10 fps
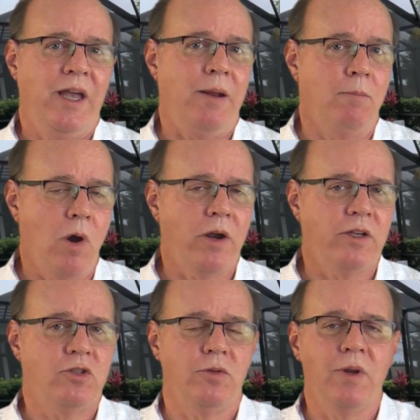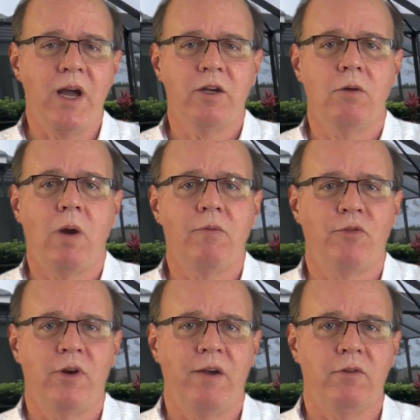and markets do not go up
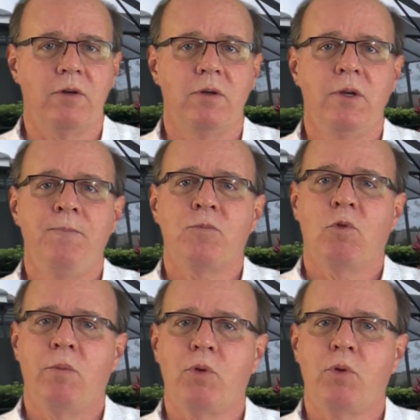forever. When